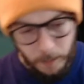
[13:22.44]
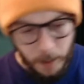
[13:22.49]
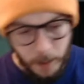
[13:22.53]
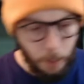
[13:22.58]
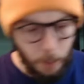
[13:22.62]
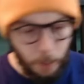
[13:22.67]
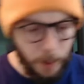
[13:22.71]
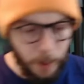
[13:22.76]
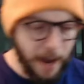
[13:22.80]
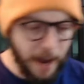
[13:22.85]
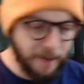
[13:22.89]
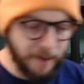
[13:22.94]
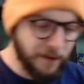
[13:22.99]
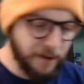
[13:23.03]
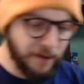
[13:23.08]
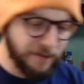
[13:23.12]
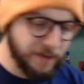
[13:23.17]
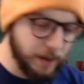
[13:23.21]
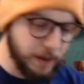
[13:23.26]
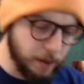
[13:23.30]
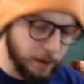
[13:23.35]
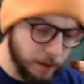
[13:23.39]
we have our
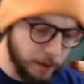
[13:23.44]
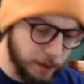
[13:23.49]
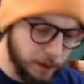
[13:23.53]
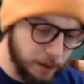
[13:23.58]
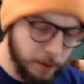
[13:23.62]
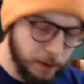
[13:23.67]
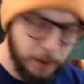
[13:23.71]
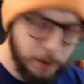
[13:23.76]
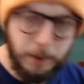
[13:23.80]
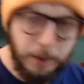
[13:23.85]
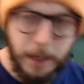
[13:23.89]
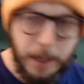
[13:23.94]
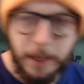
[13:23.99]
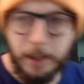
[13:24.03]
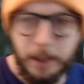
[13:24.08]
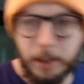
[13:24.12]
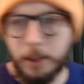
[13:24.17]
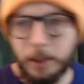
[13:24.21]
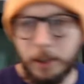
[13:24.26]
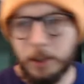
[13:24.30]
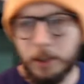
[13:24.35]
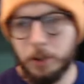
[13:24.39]
field, right?
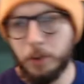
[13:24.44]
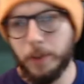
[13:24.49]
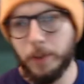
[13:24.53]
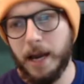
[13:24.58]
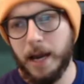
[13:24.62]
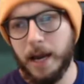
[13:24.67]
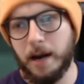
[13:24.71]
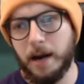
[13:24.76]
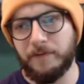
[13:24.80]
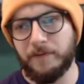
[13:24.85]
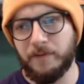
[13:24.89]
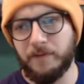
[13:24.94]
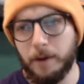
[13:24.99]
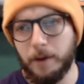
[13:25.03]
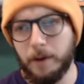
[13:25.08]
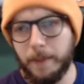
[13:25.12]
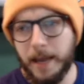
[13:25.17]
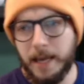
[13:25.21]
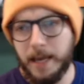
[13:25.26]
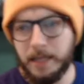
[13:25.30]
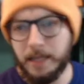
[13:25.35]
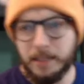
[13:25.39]
So we got our
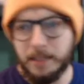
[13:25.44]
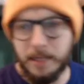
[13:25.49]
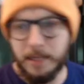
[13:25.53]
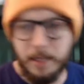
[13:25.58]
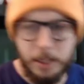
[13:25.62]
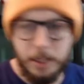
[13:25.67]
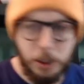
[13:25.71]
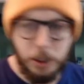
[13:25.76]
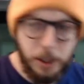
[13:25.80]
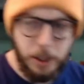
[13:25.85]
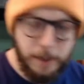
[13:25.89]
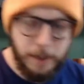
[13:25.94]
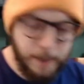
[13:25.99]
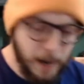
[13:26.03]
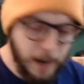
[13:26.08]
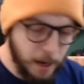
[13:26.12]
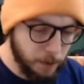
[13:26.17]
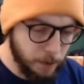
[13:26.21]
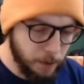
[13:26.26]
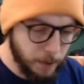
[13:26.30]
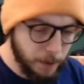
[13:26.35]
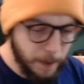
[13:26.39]
Burbank City Gym
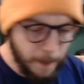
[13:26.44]
out,